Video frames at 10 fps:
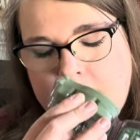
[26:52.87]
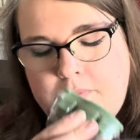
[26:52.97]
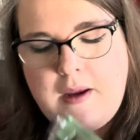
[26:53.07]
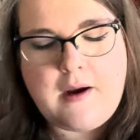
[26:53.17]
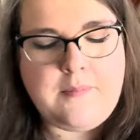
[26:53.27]

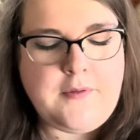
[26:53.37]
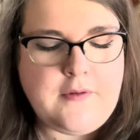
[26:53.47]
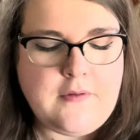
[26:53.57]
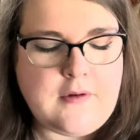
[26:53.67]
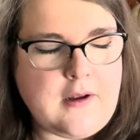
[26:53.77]
Yeah,
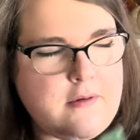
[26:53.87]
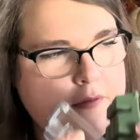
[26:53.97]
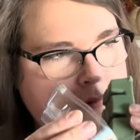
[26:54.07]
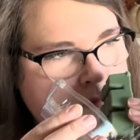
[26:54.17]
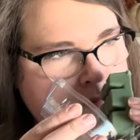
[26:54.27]
this is
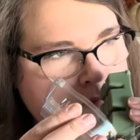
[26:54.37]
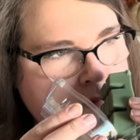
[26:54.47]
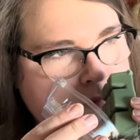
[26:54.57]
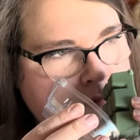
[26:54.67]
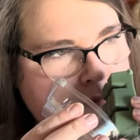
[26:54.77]
nice.
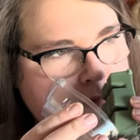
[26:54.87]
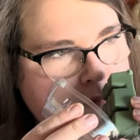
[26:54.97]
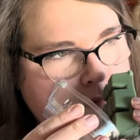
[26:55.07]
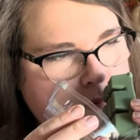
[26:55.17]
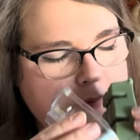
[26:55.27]

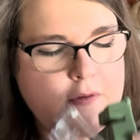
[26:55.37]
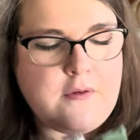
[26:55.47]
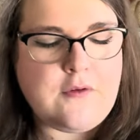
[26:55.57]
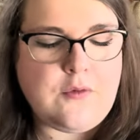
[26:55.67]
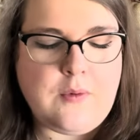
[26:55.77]
This
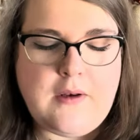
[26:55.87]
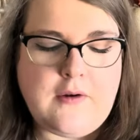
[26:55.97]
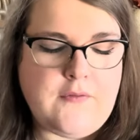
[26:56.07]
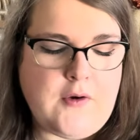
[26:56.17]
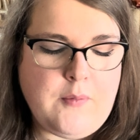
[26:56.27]
is sweet
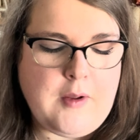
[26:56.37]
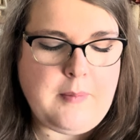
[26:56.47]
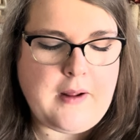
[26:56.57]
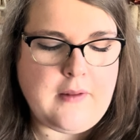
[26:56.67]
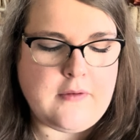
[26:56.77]
and very well
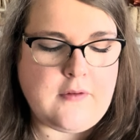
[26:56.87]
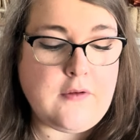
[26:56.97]
balanced.